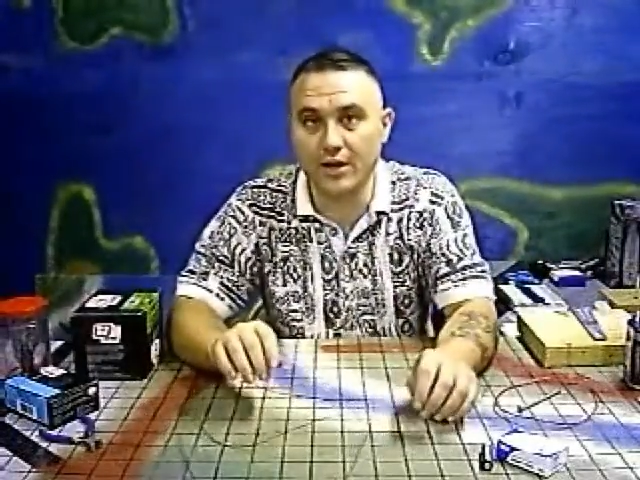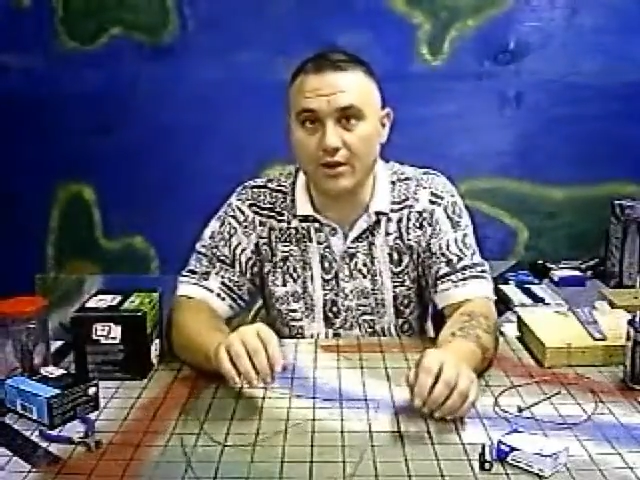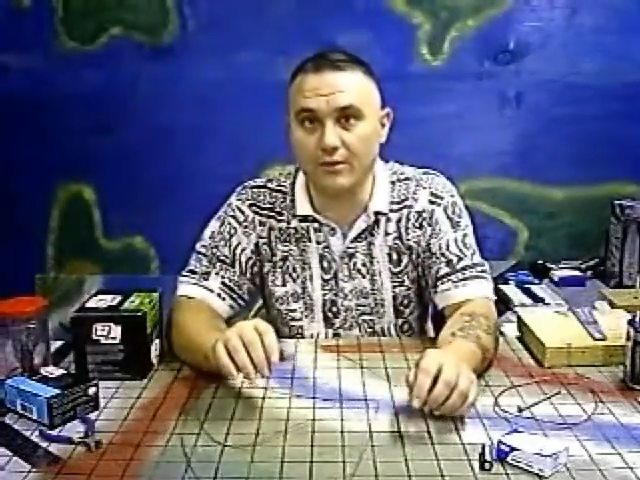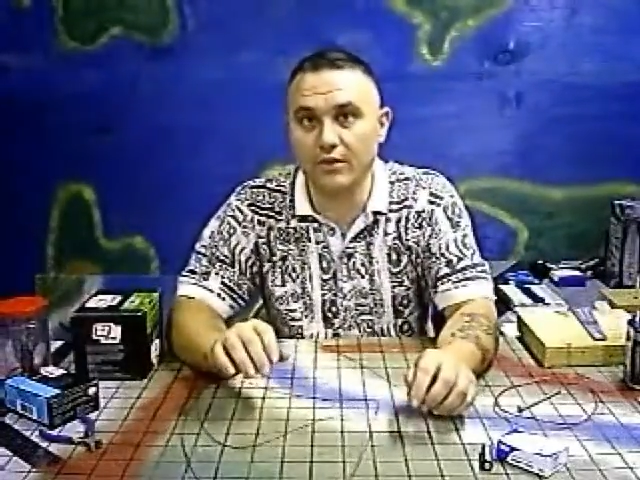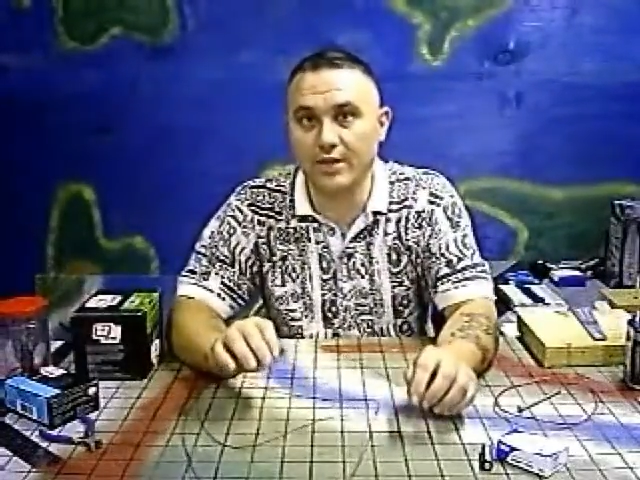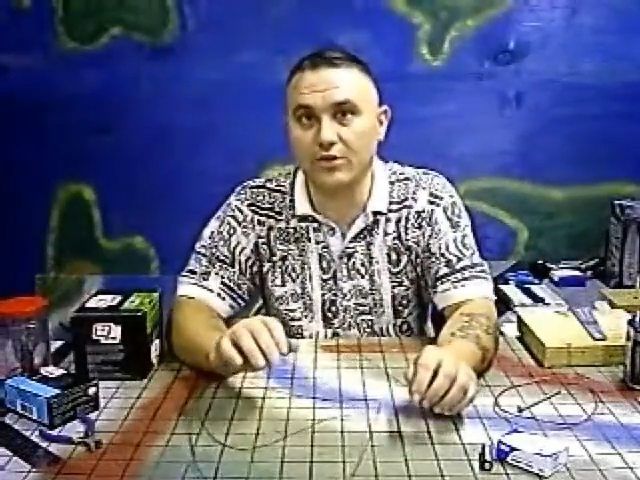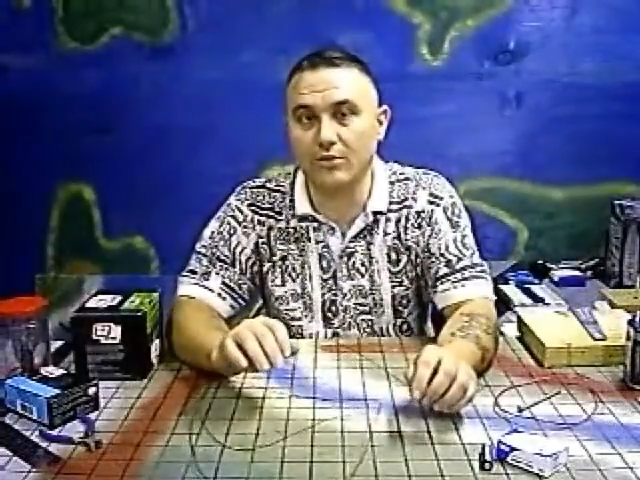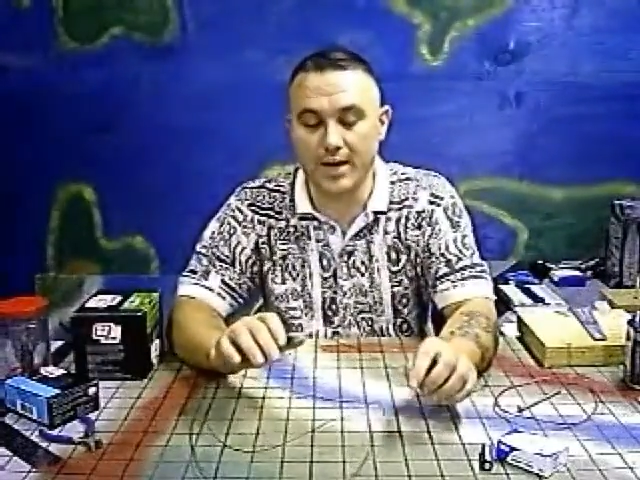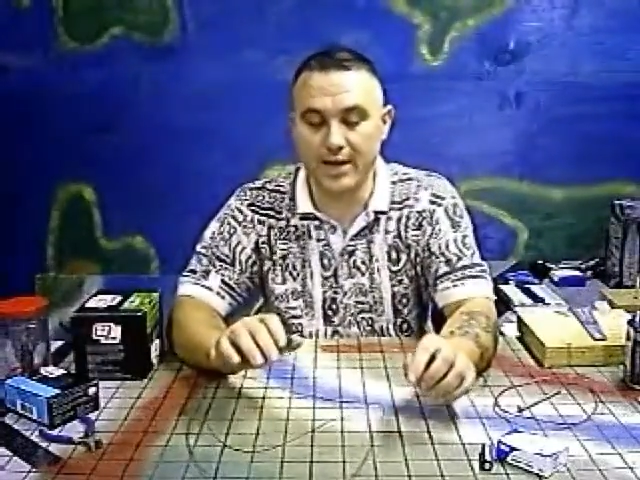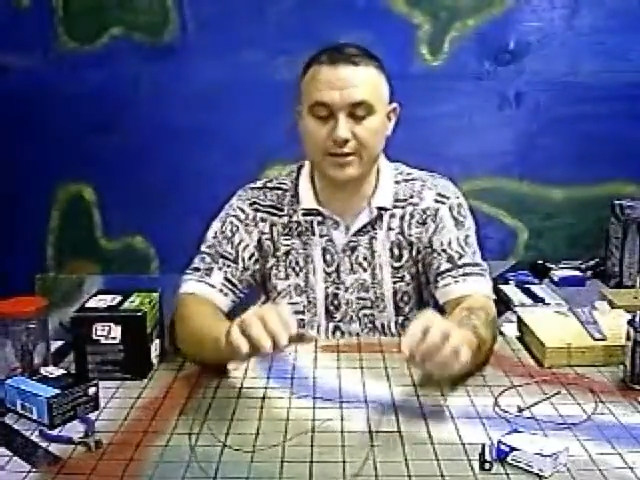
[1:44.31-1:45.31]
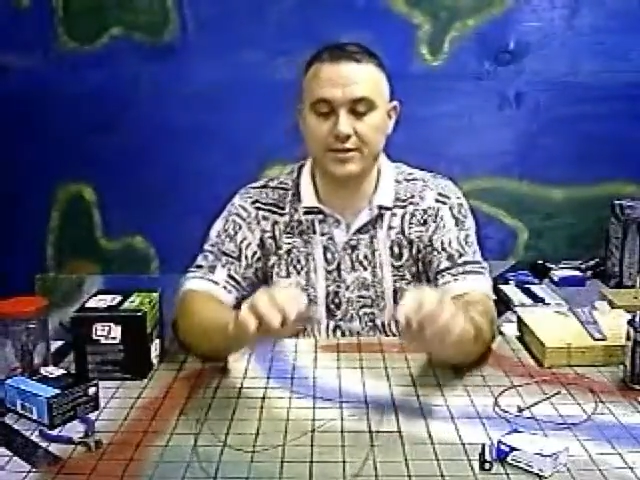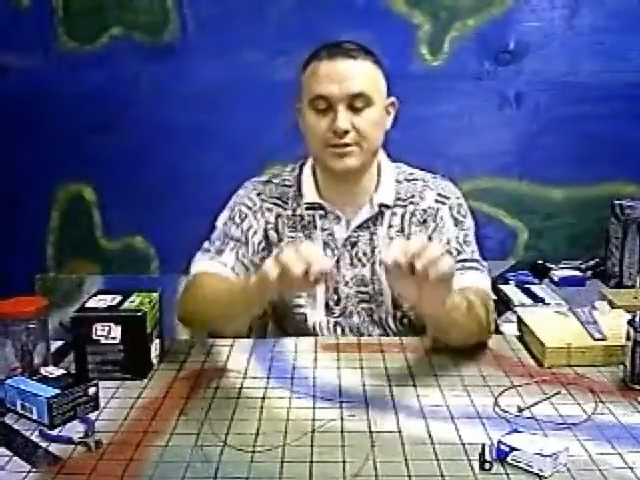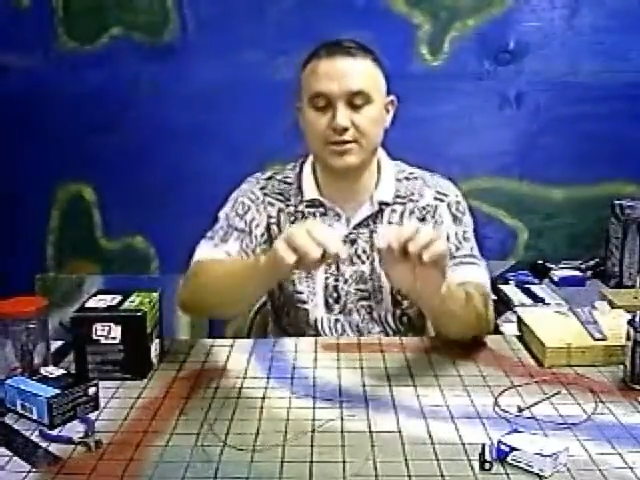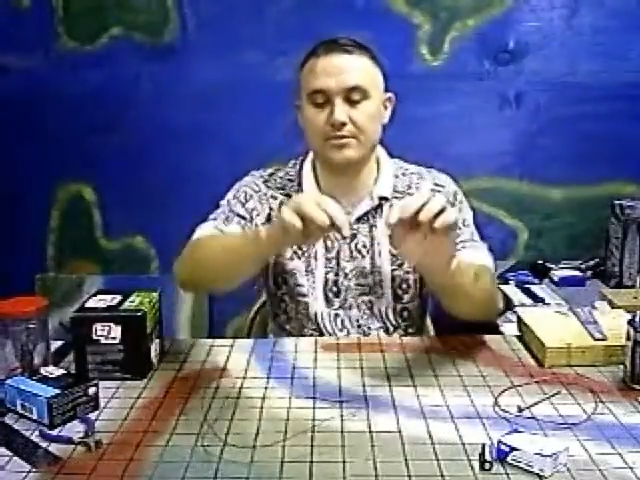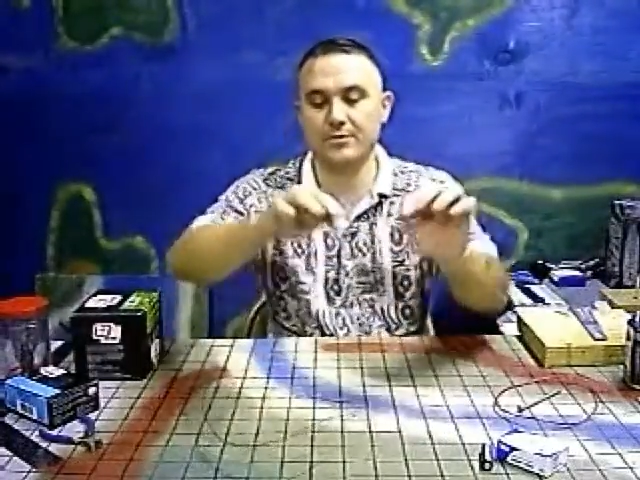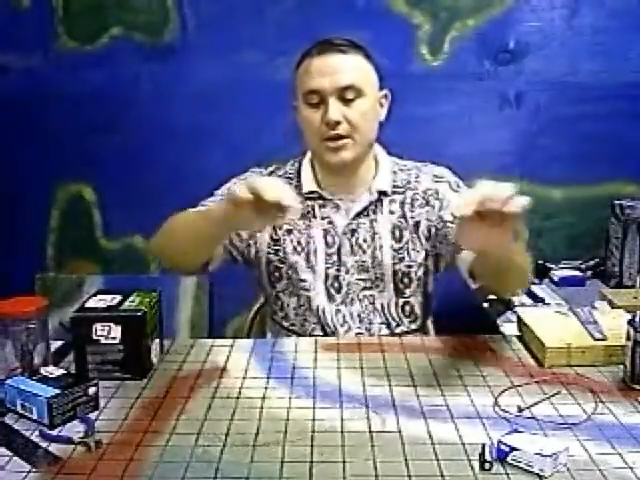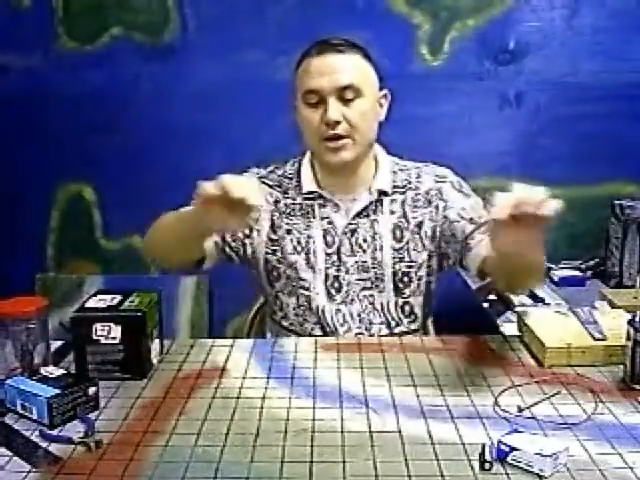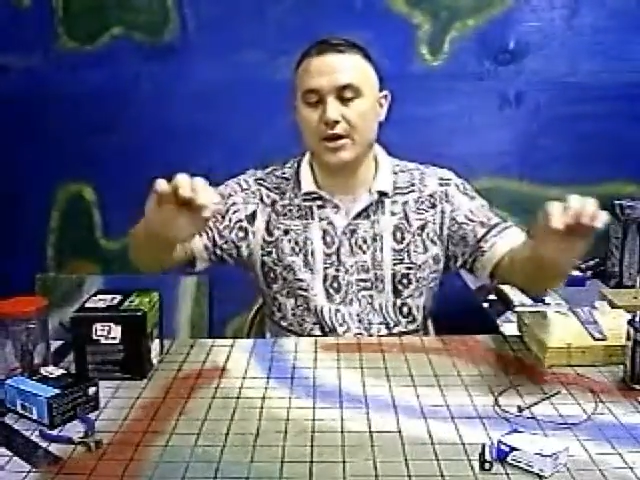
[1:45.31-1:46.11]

of electromagnetism.